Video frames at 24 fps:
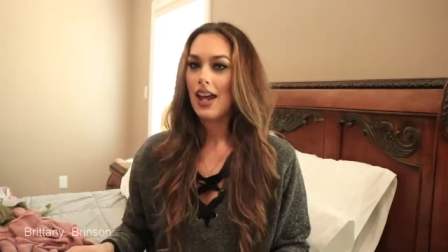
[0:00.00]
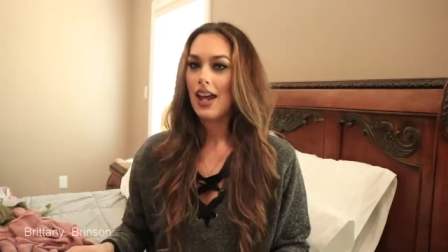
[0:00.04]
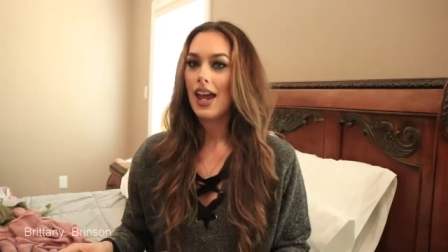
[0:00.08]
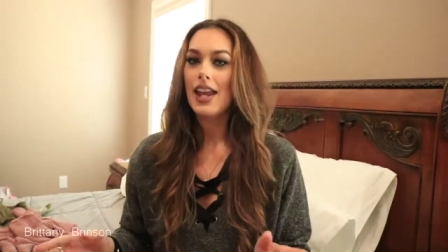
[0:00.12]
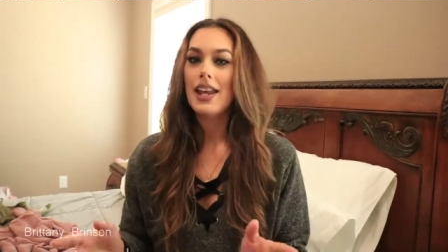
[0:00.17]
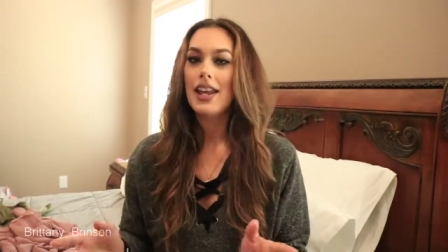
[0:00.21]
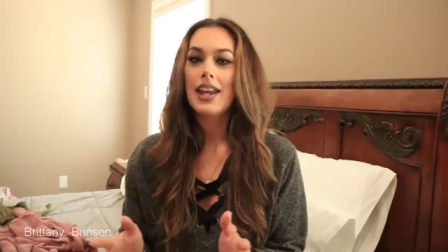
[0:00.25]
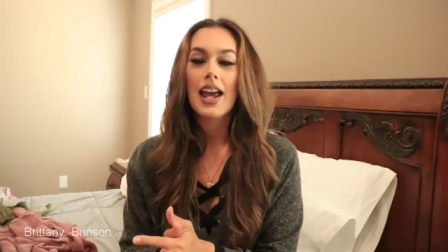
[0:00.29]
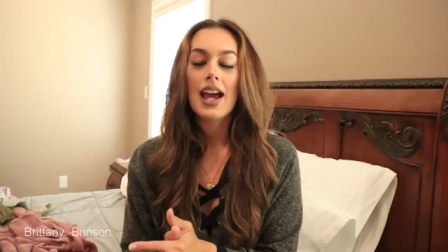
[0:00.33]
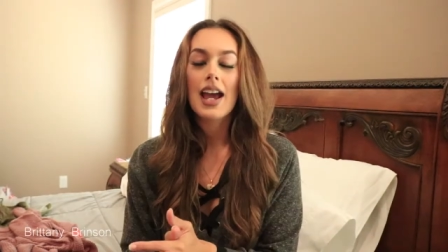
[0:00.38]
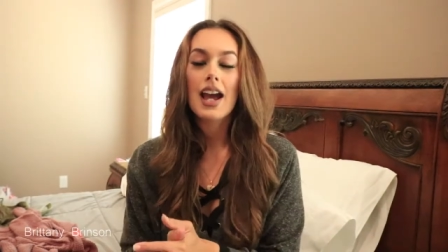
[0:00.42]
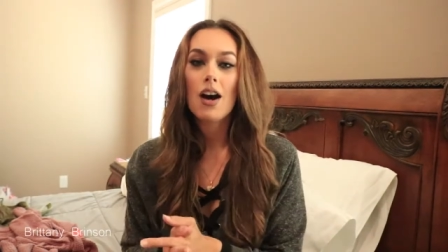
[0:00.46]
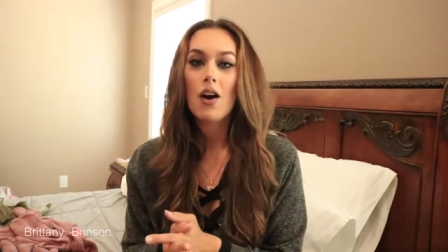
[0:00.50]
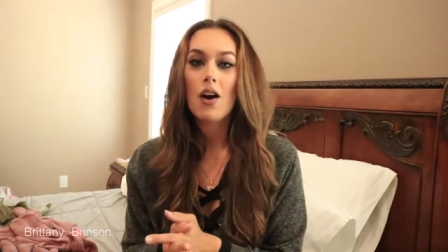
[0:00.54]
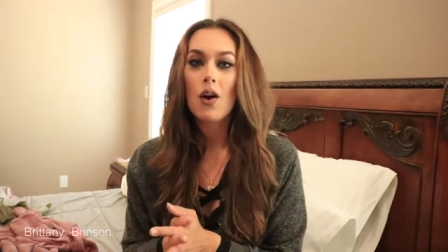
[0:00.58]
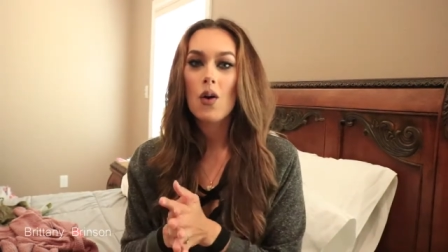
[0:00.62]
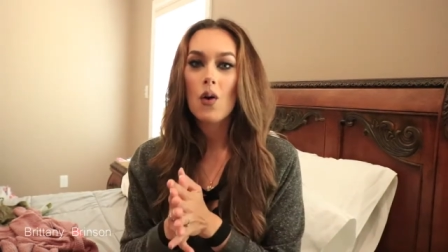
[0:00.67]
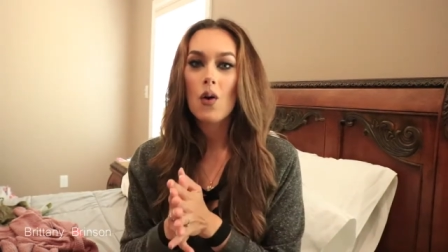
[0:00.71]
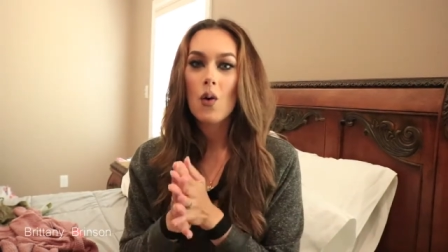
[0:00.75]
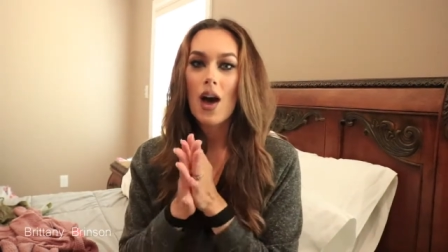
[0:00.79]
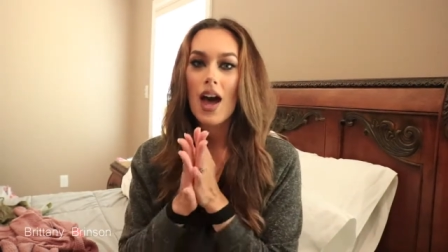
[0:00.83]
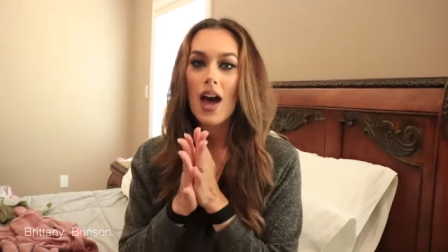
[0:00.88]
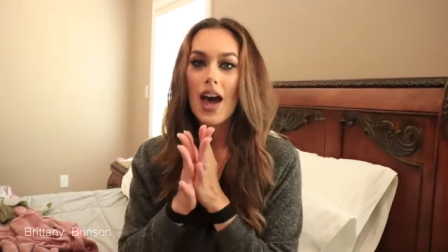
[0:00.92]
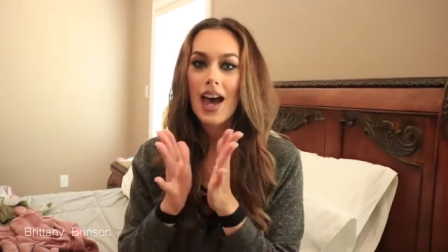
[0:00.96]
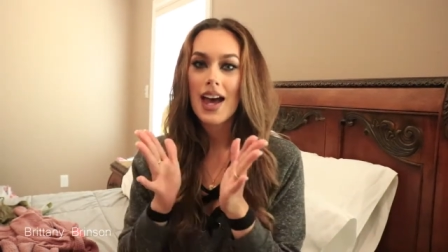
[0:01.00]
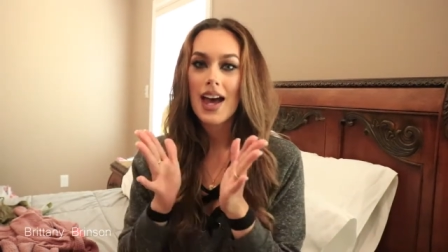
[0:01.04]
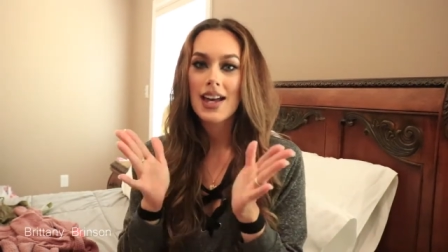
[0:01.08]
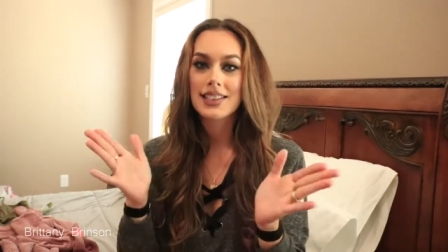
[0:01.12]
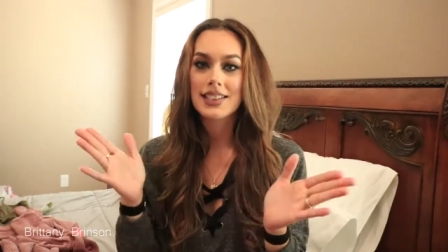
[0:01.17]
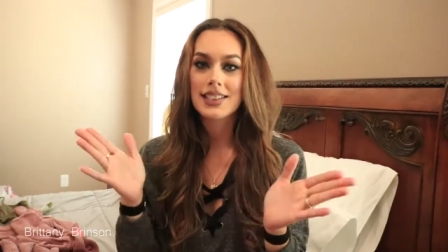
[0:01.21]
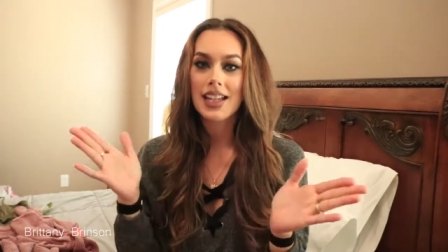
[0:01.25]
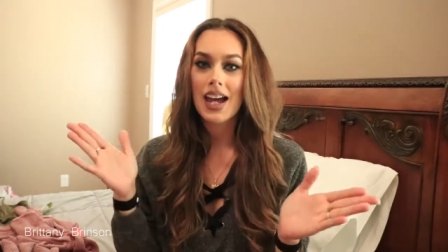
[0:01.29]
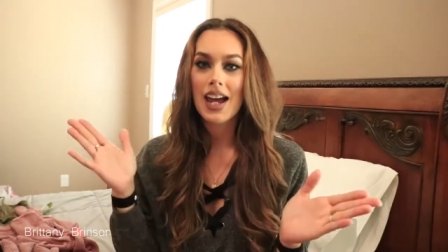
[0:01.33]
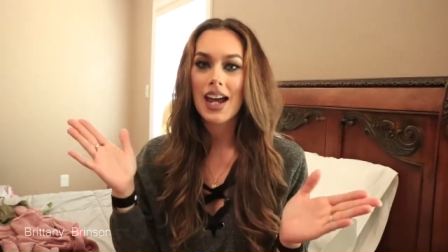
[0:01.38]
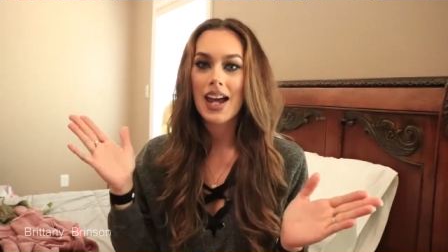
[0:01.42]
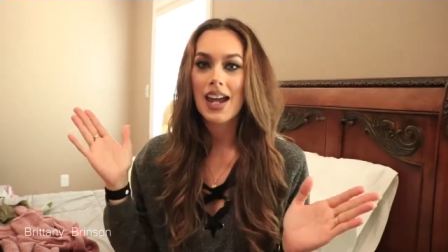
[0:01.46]
And now, as
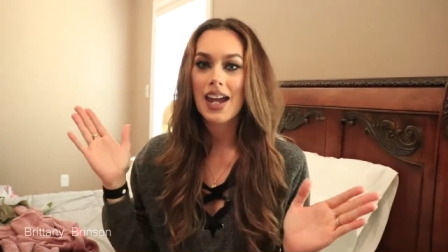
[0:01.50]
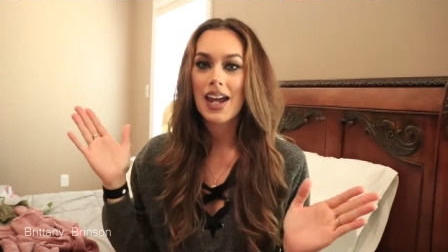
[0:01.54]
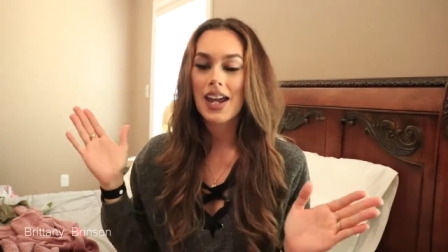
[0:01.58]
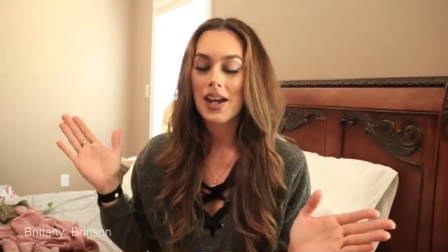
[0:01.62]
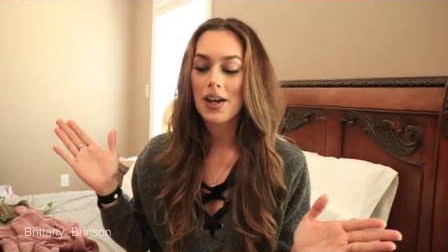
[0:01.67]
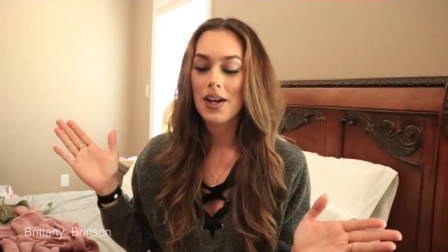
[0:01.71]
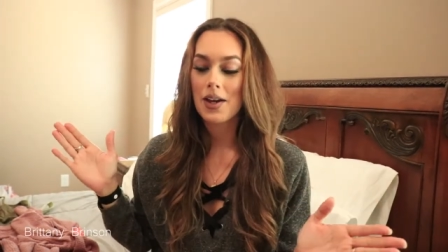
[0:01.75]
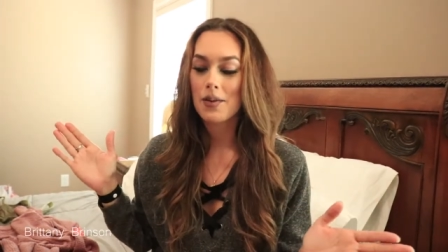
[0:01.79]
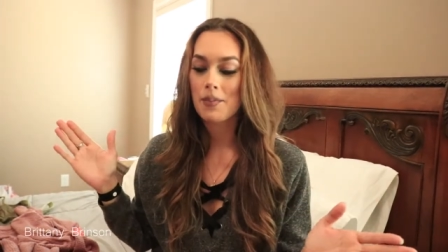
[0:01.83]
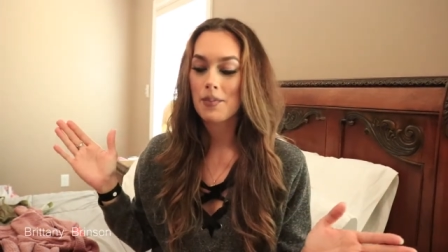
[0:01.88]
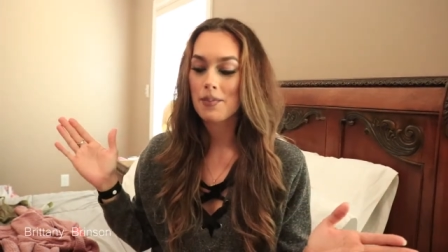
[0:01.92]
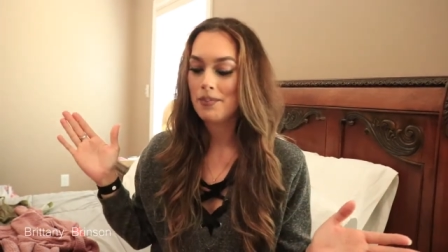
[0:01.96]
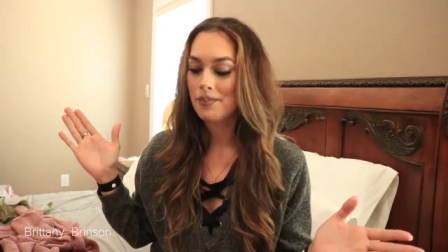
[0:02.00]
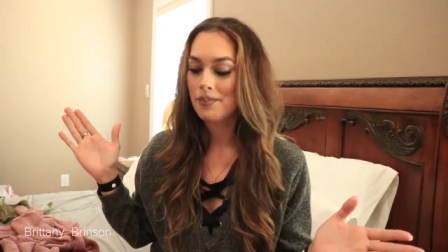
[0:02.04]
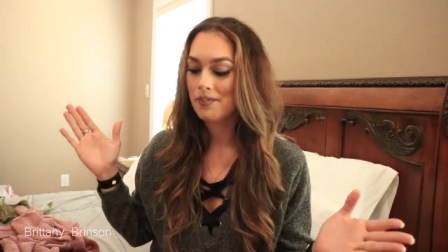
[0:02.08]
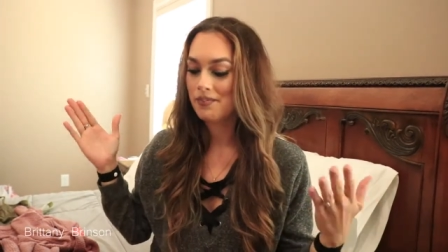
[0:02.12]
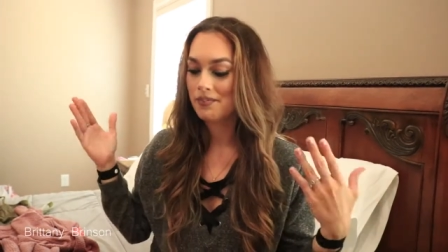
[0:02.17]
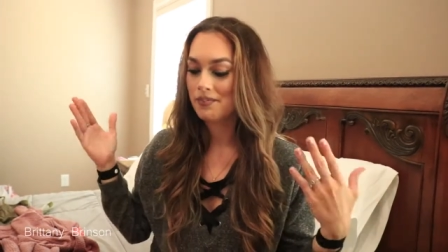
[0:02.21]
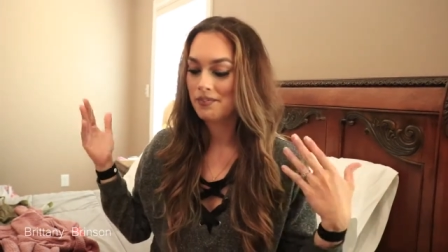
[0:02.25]
I am